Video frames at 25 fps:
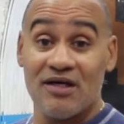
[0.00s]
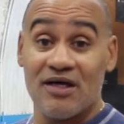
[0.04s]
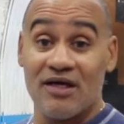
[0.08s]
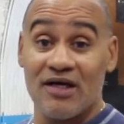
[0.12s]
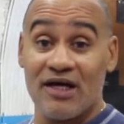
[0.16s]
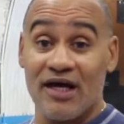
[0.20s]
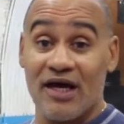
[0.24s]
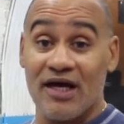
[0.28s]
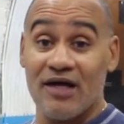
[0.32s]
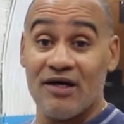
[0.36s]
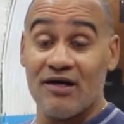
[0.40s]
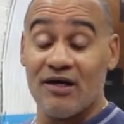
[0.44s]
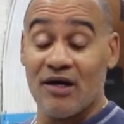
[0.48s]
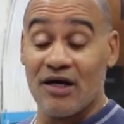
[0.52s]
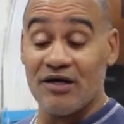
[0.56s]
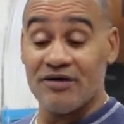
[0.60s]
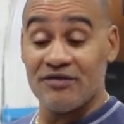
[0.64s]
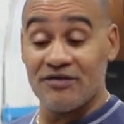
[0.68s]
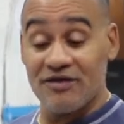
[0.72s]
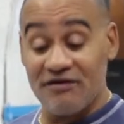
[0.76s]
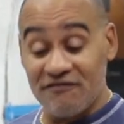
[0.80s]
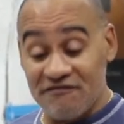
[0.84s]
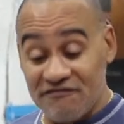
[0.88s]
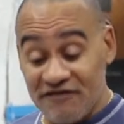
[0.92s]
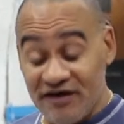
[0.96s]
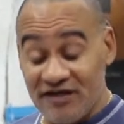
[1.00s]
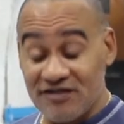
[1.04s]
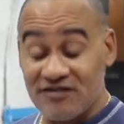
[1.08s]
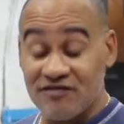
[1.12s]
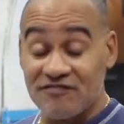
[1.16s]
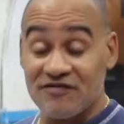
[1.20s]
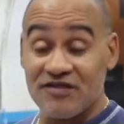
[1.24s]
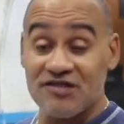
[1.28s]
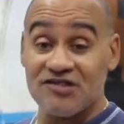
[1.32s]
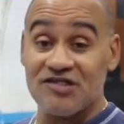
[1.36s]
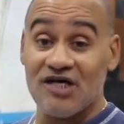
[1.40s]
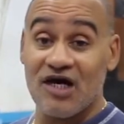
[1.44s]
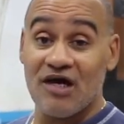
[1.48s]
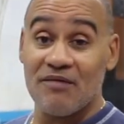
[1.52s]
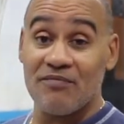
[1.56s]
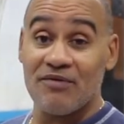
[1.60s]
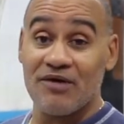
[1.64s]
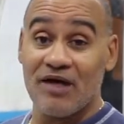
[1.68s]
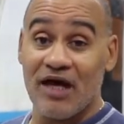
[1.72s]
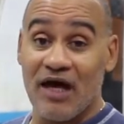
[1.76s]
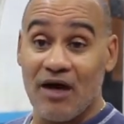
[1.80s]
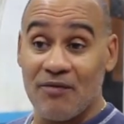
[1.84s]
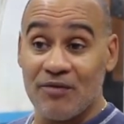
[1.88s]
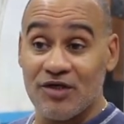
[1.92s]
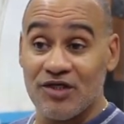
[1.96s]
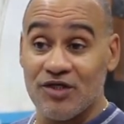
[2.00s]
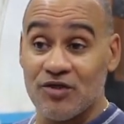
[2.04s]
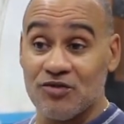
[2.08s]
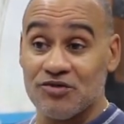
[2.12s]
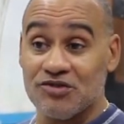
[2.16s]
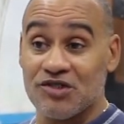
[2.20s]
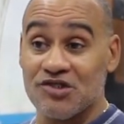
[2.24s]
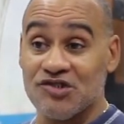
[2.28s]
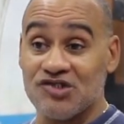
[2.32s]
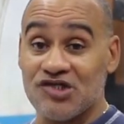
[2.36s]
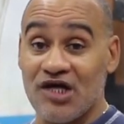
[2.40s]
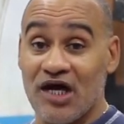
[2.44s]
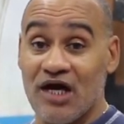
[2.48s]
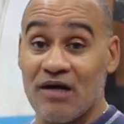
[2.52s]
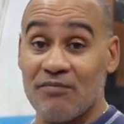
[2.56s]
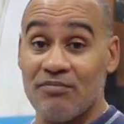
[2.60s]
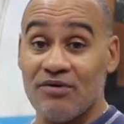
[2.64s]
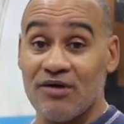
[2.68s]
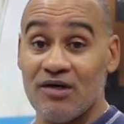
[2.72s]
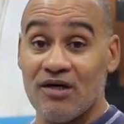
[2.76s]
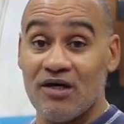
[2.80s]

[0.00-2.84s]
okay, and the effect of the jab, how we use the jab,